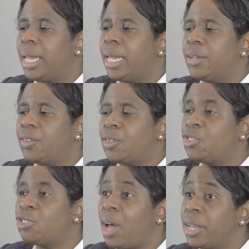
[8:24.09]
is to
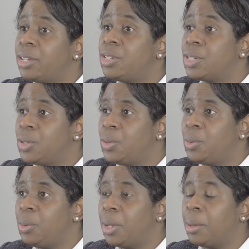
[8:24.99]
try and
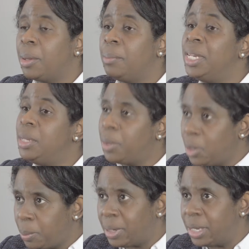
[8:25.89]
do a mini
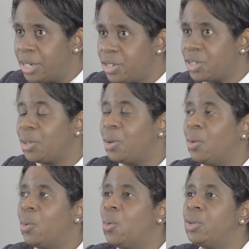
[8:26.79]
pupillage
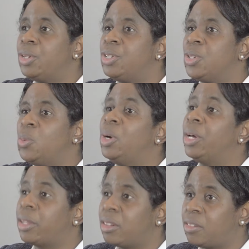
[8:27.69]
or to do
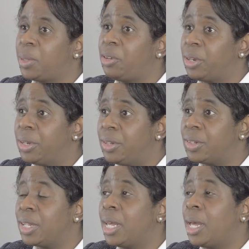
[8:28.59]
work
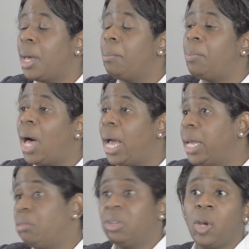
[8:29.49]
experience
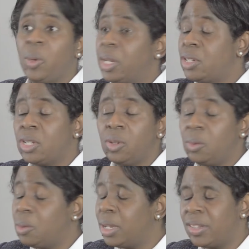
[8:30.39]
by going
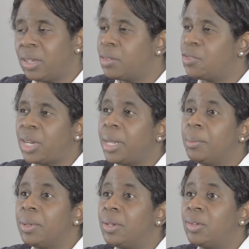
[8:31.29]
to a set of
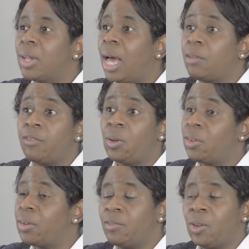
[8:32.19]
chambers and
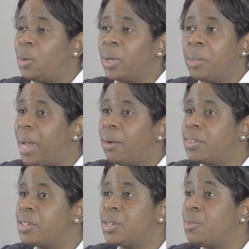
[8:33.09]
following a
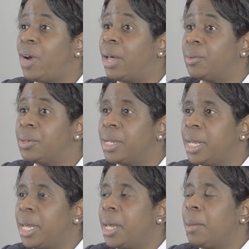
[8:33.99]
barrister around.
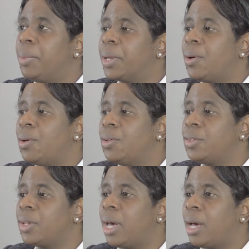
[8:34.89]

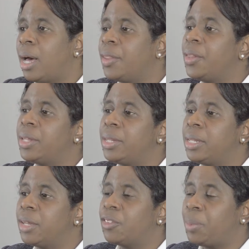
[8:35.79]
Because other than
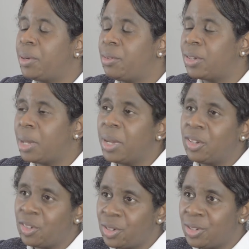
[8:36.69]
the experience I
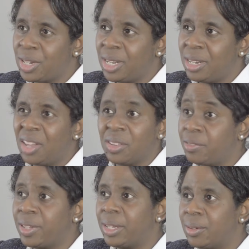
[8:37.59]
mentioned in other
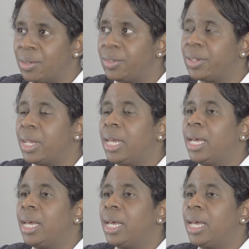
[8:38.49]
fields,